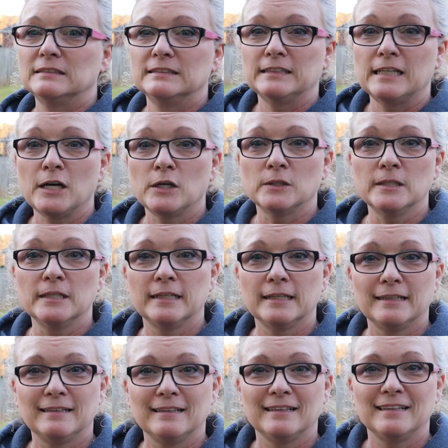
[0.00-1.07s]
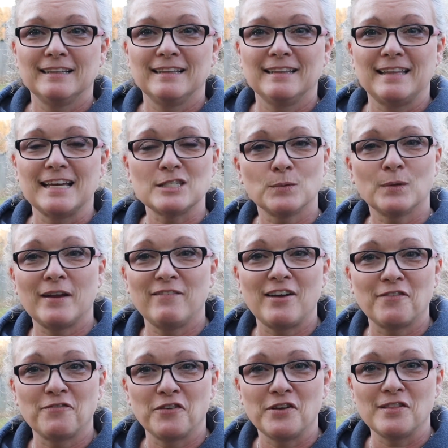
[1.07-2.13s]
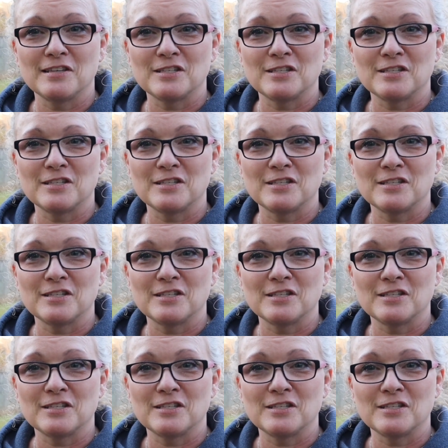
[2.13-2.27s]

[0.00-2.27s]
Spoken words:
So that's what I've got for you